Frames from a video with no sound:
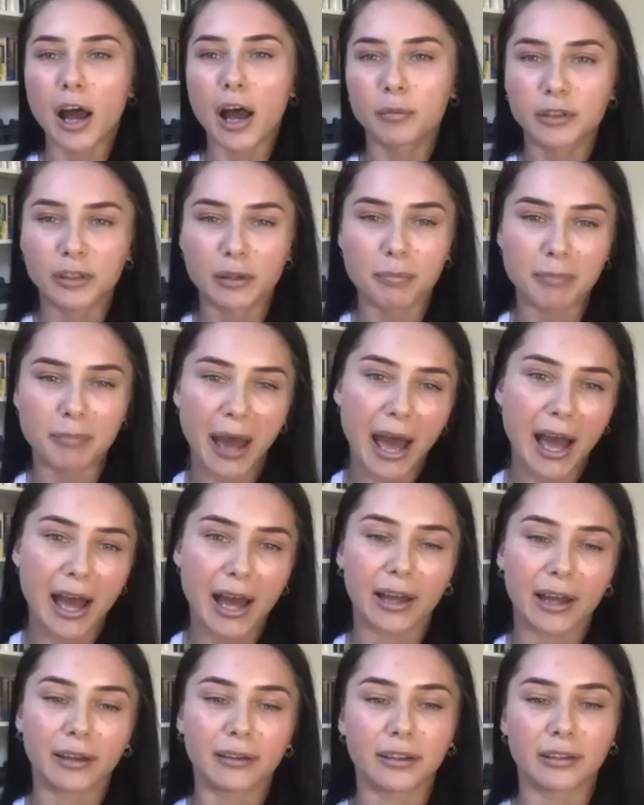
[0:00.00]
are
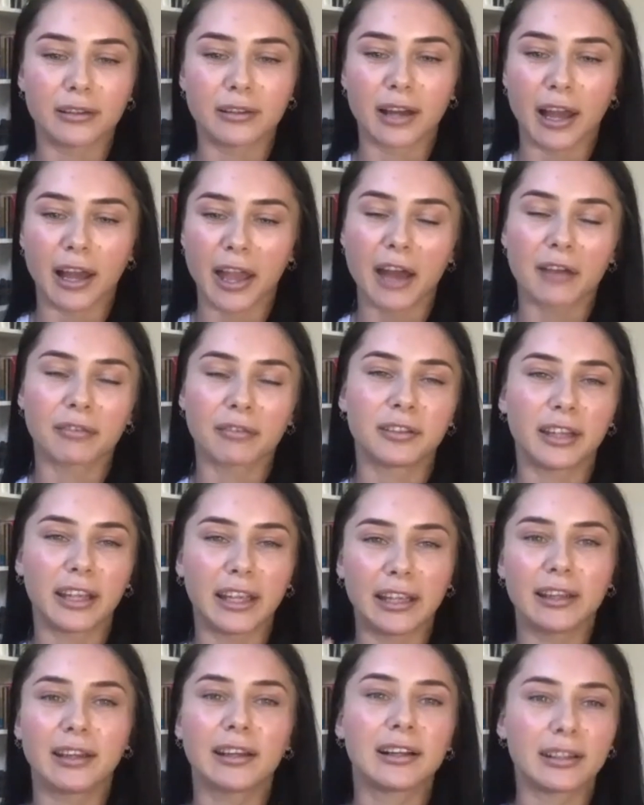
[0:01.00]
bad and I have to
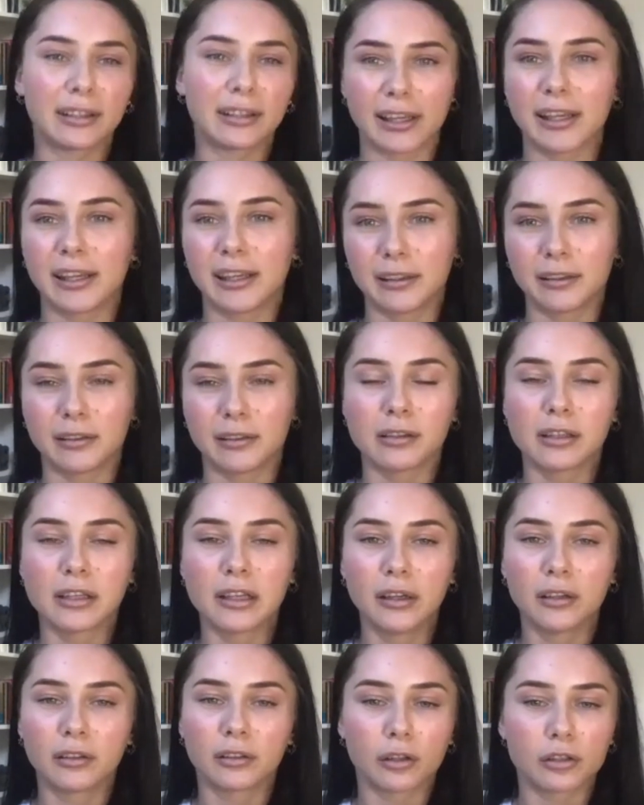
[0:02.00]
eat clean.
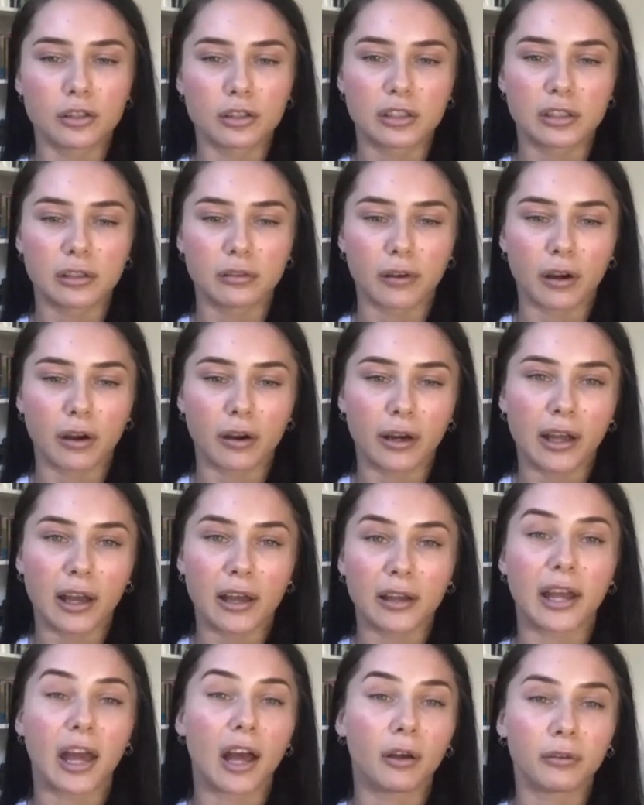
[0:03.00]
So just a very
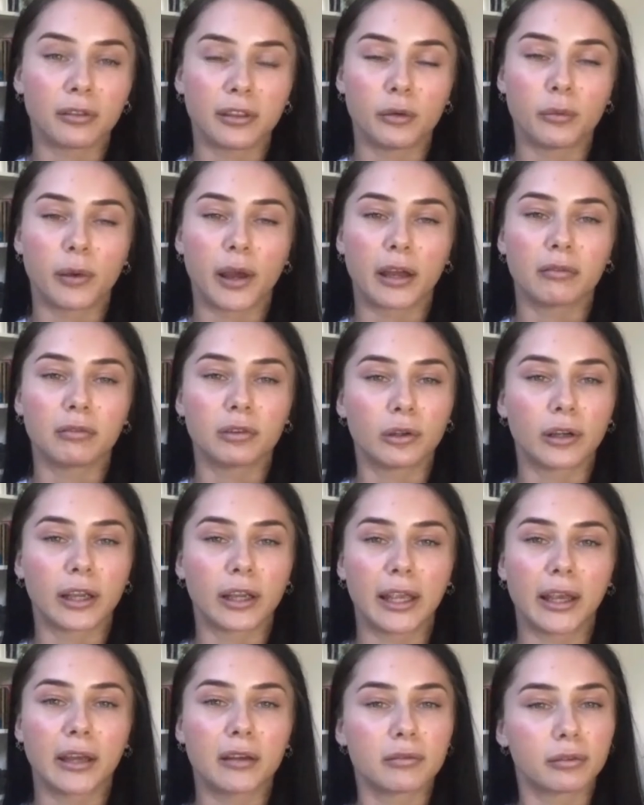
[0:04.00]
unhealthy way of
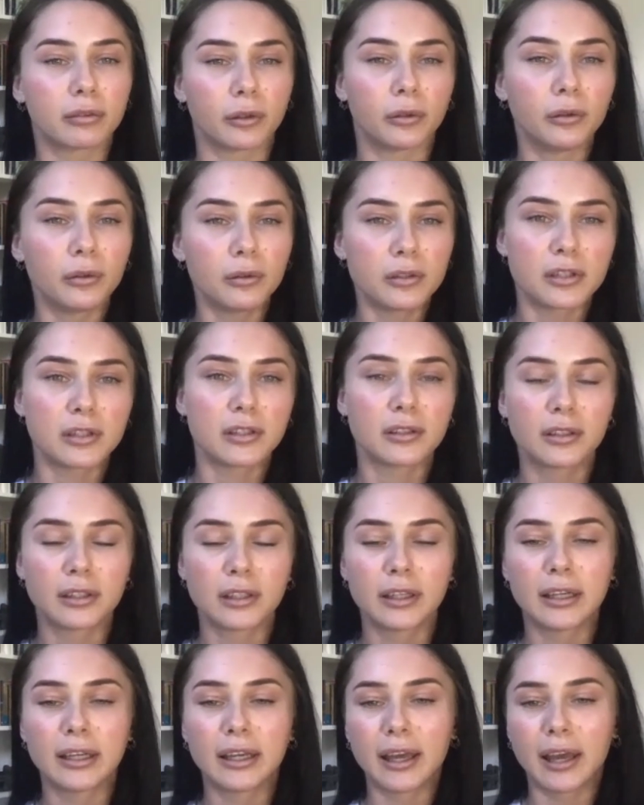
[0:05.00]
looking at food.
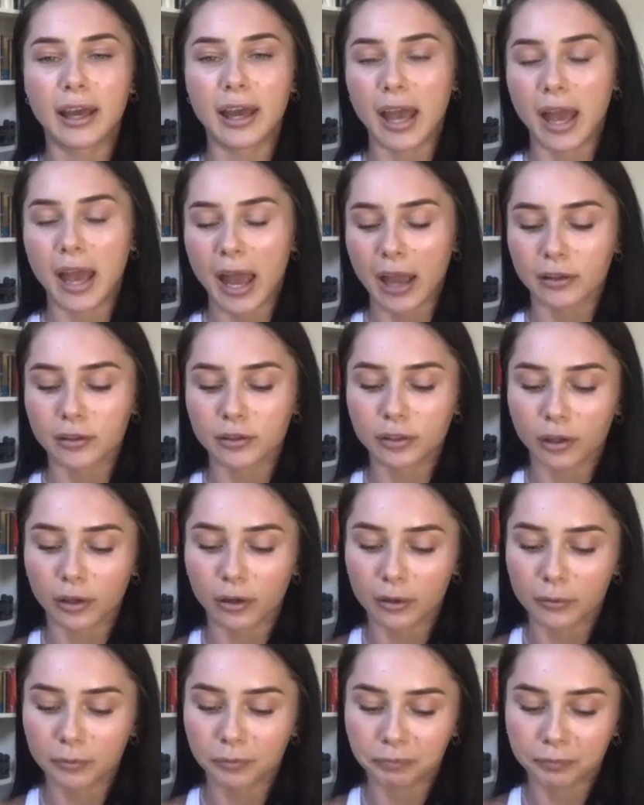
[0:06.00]
And
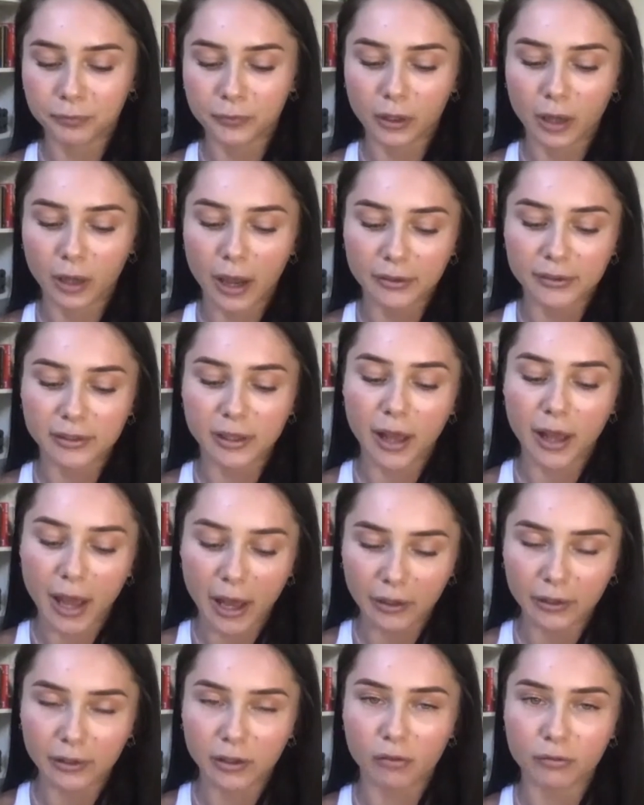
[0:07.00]
so I had
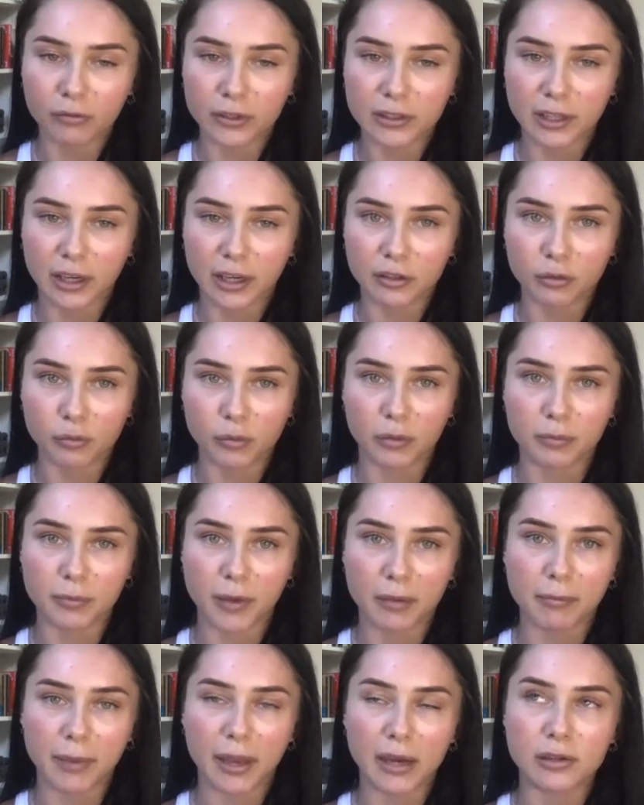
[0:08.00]
a conversation with my
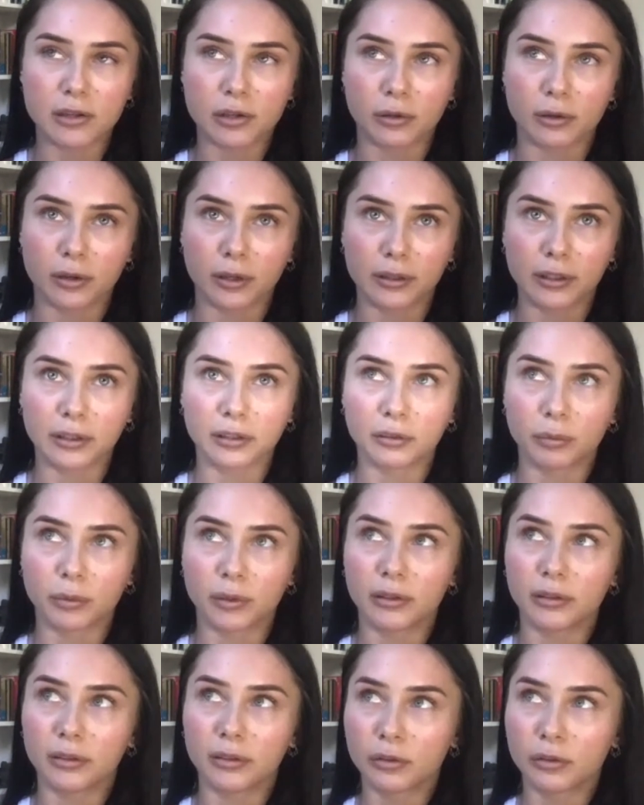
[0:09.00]
mentor, and this was